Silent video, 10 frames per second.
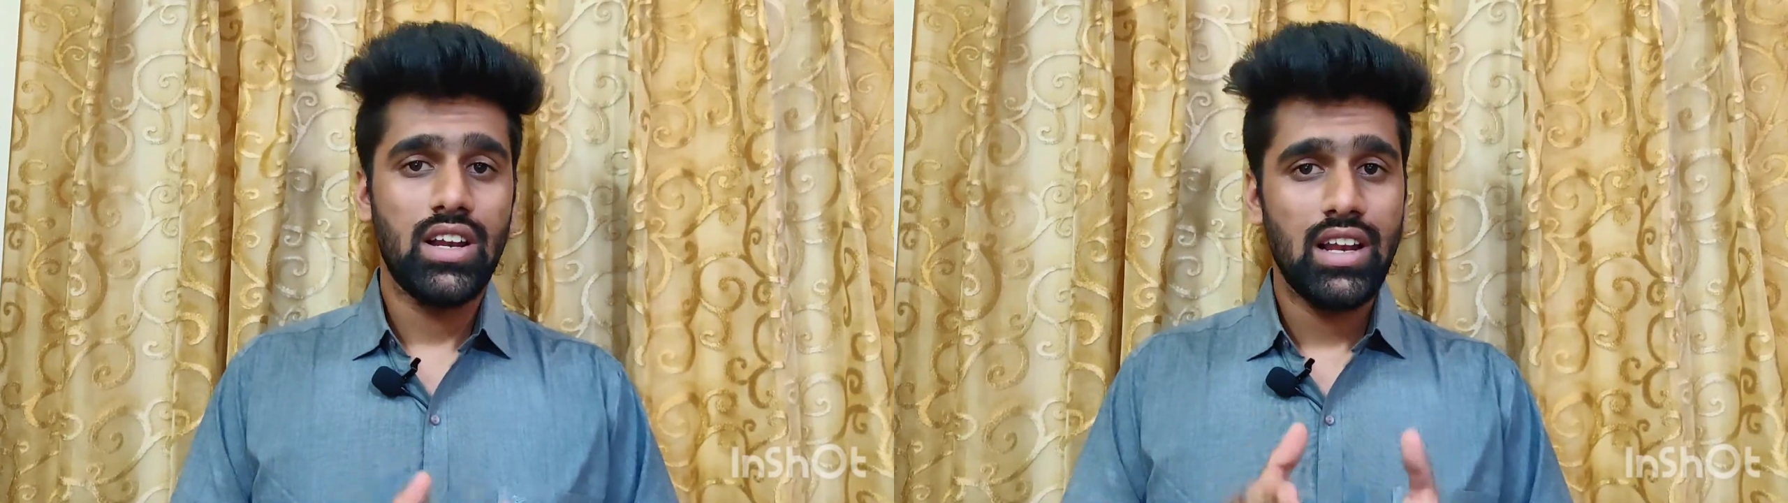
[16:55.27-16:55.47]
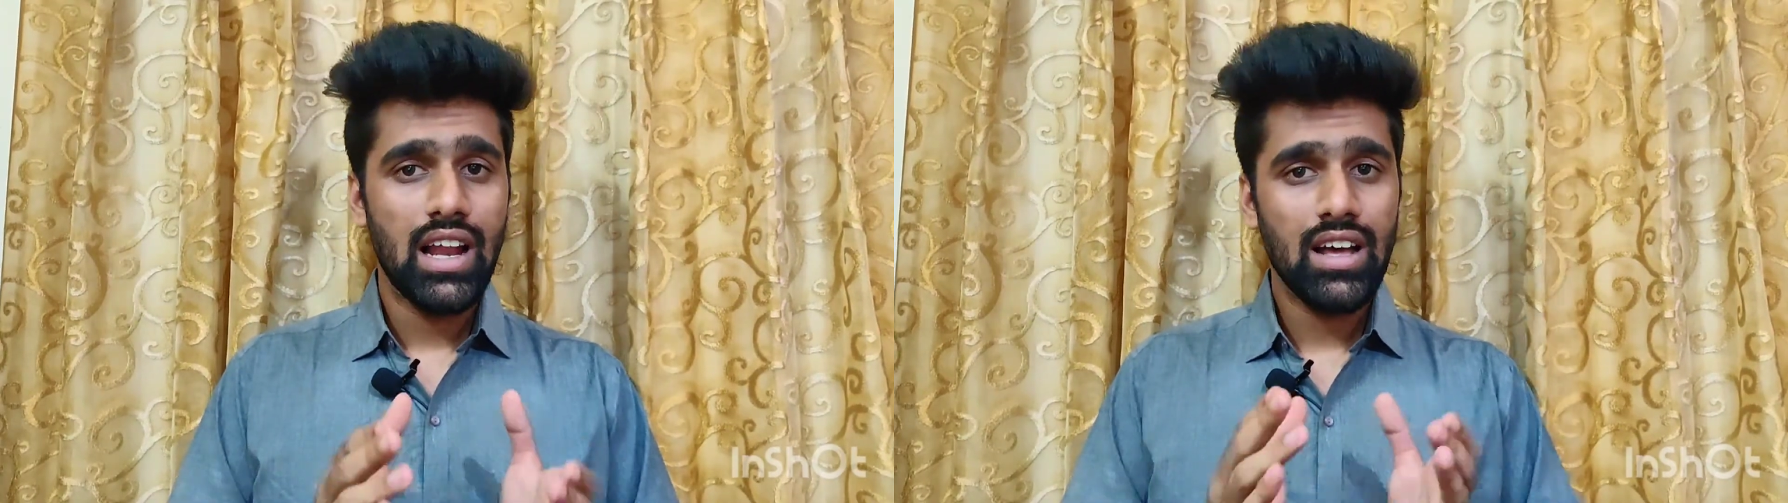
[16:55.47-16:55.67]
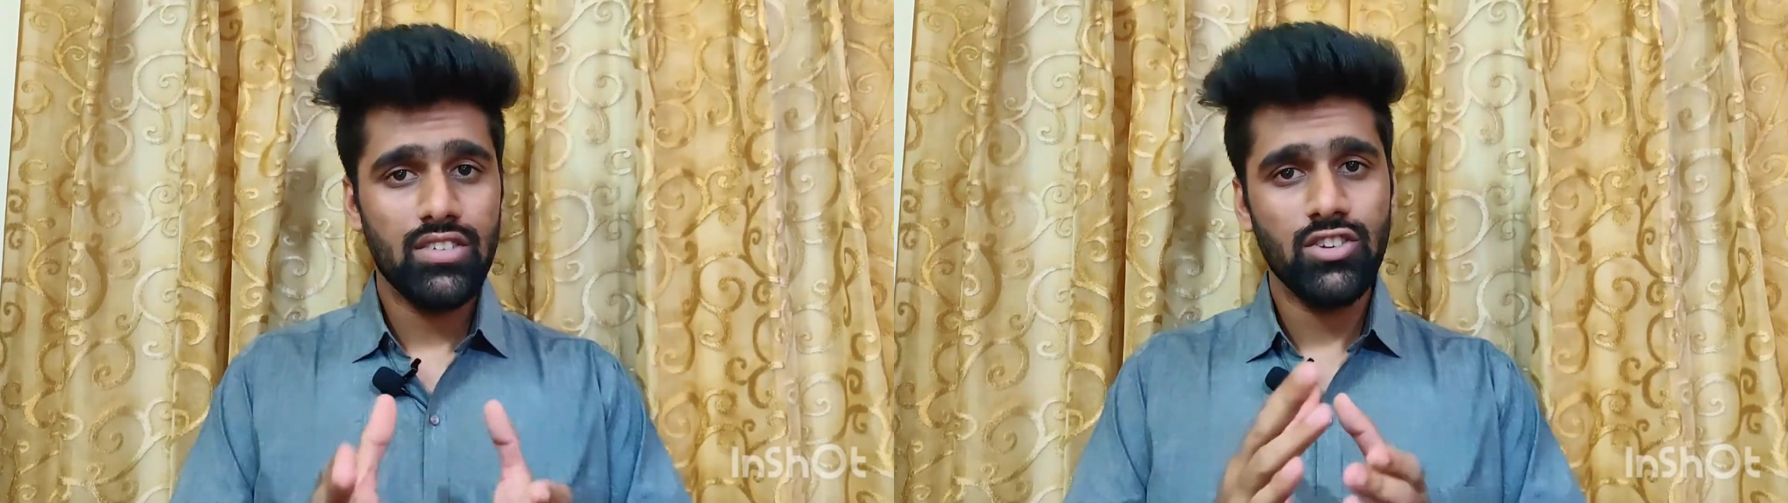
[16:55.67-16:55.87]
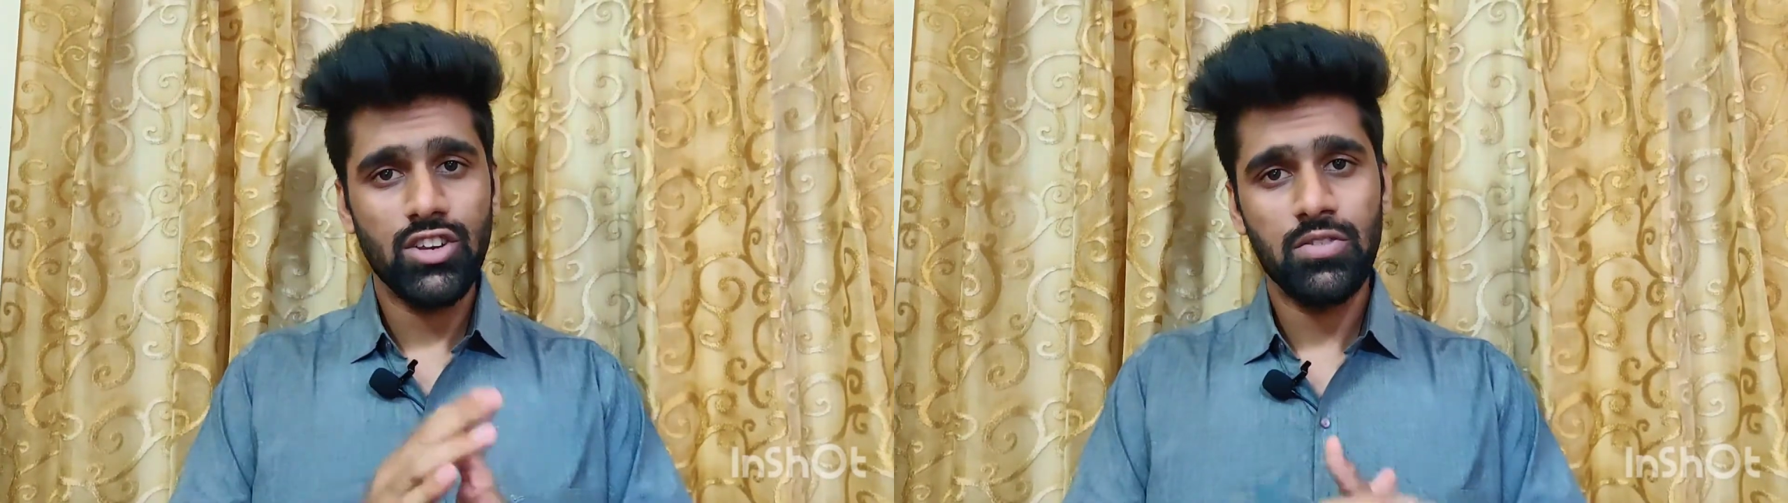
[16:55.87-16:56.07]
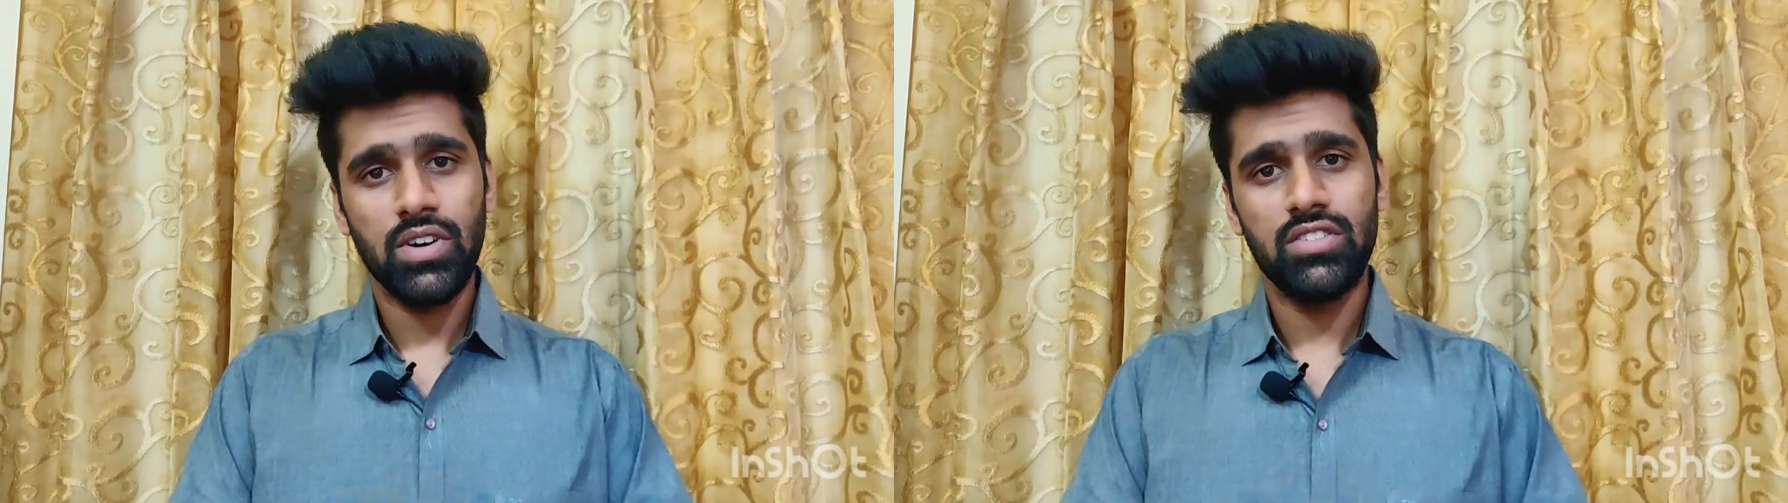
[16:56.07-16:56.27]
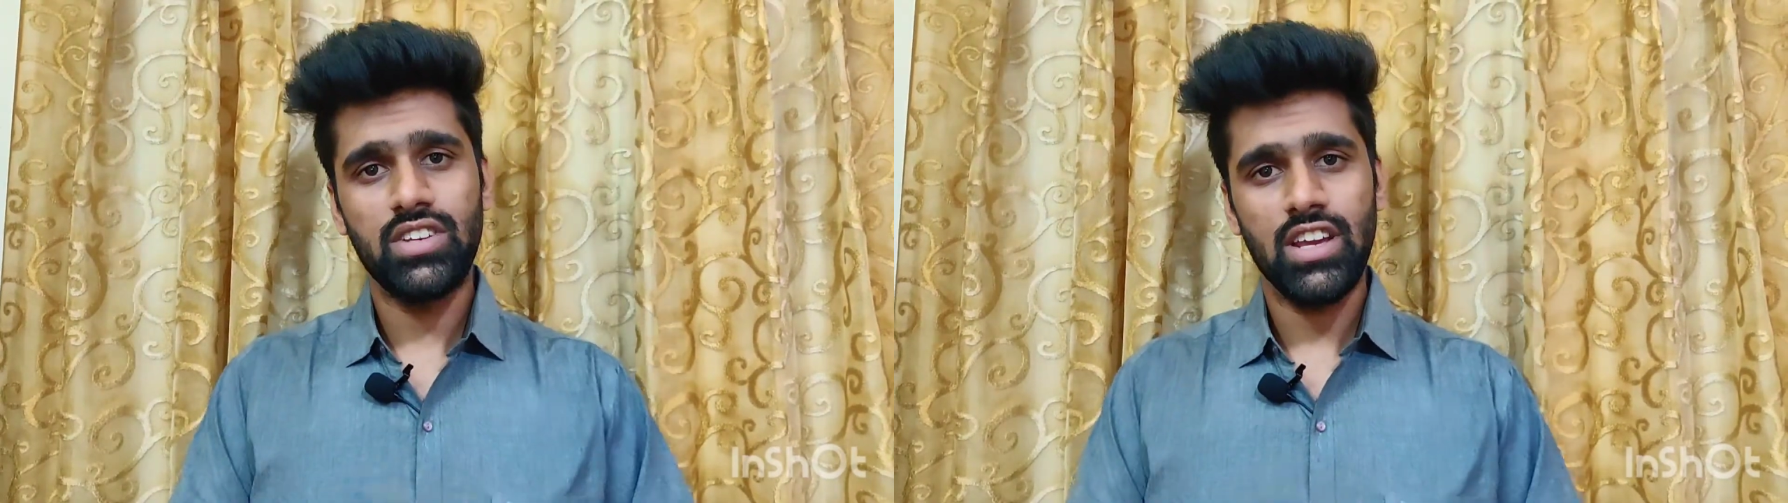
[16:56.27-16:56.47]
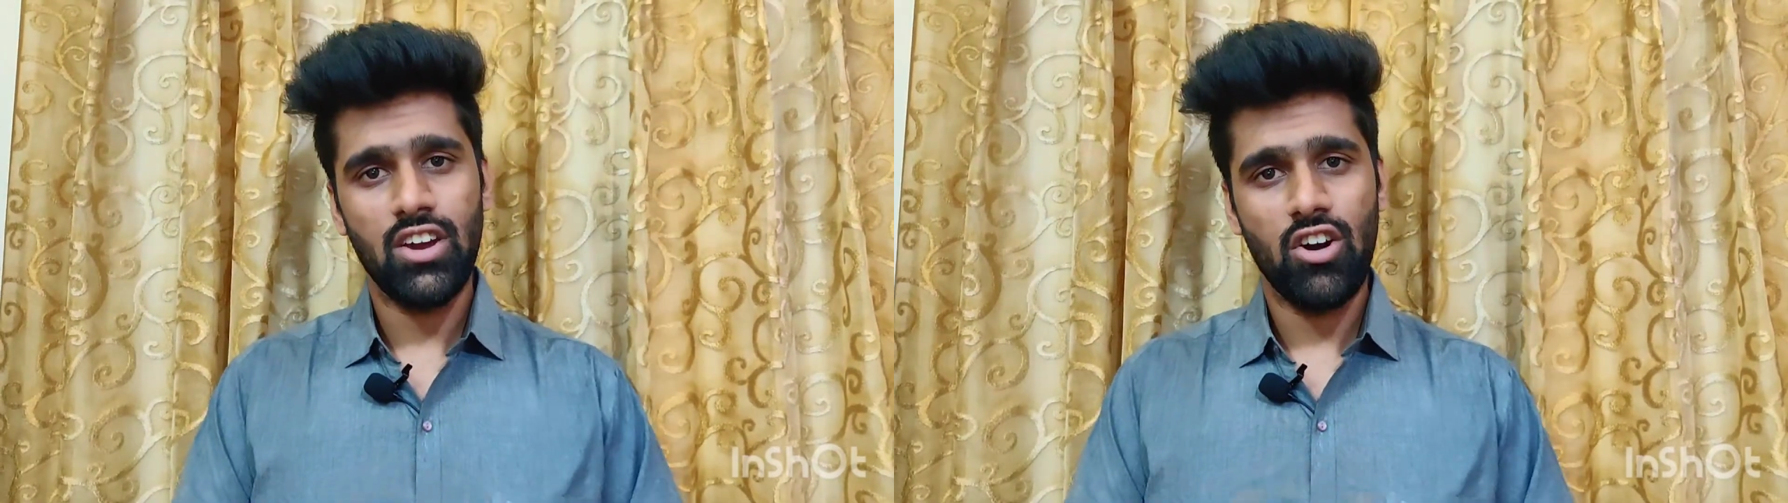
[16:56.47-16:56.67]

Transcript: last university